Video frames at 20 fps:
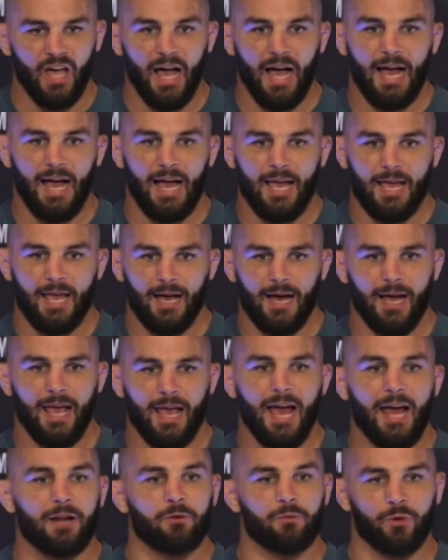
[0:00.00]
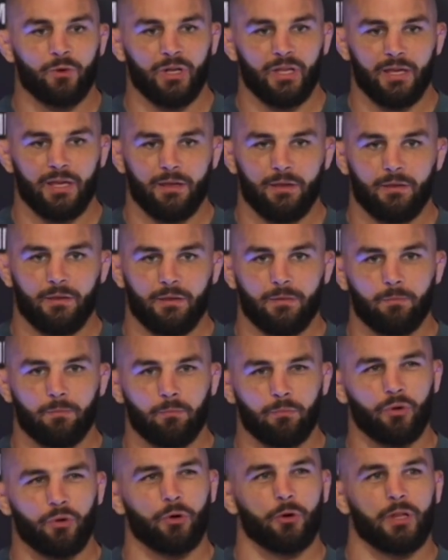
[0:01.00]
I hadn't really
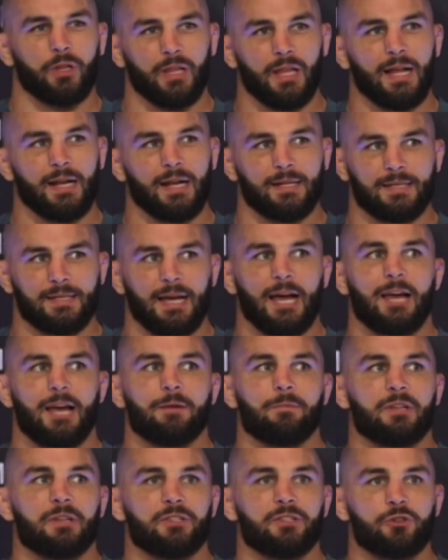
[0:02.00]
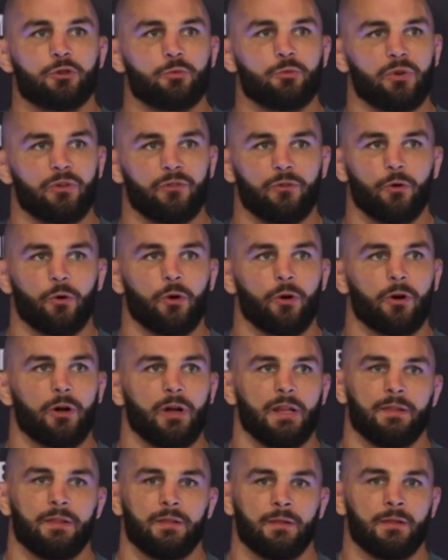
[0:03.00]
put a lot of time into before,
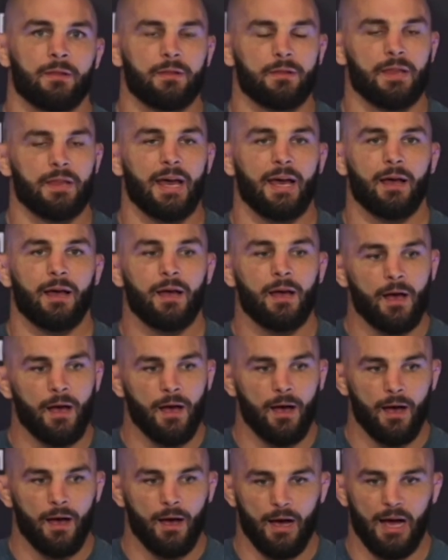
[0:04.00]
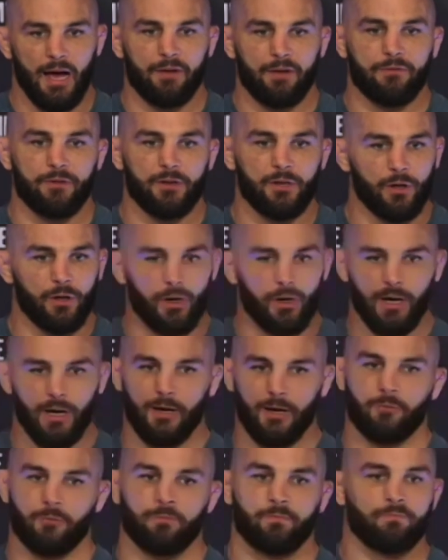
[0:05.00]
and that I feel
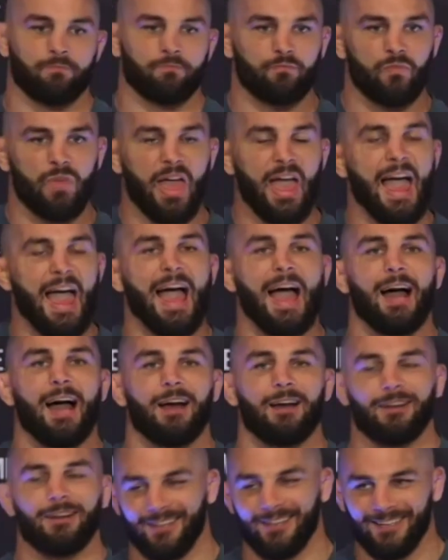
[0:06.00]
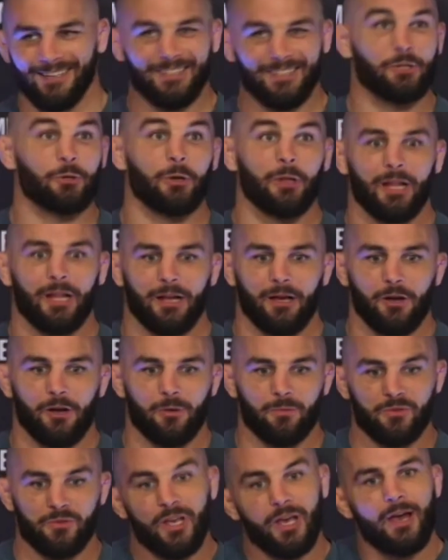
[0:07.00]
a lot of
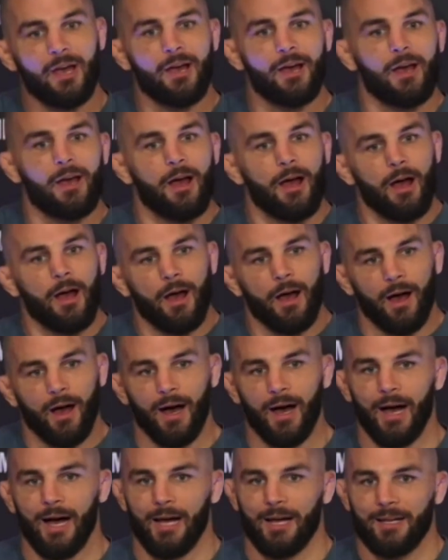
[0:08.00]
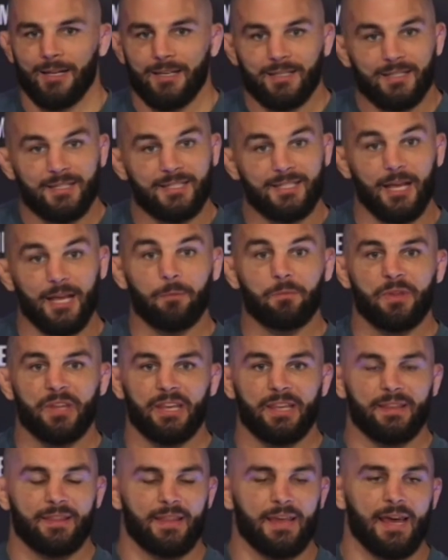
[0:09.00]
ums.
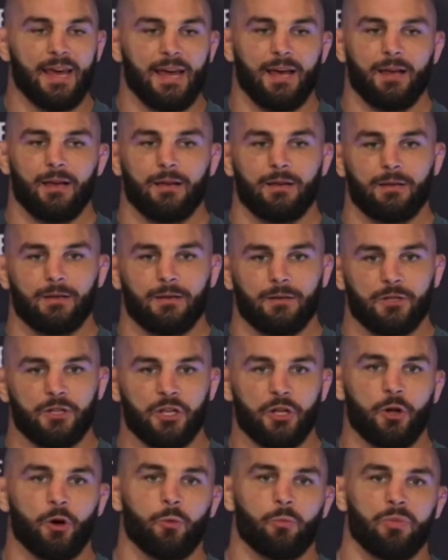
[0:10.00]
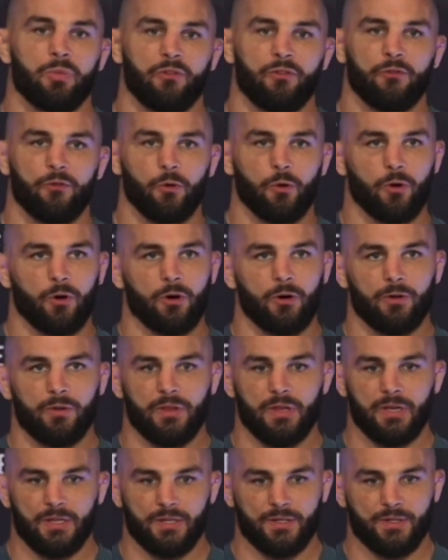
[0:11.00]
Something that, you know, before
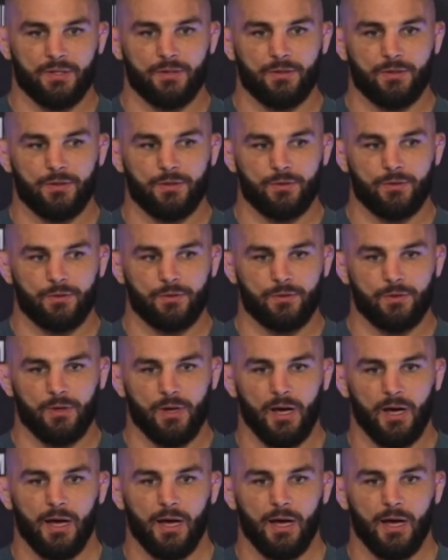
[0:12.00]
this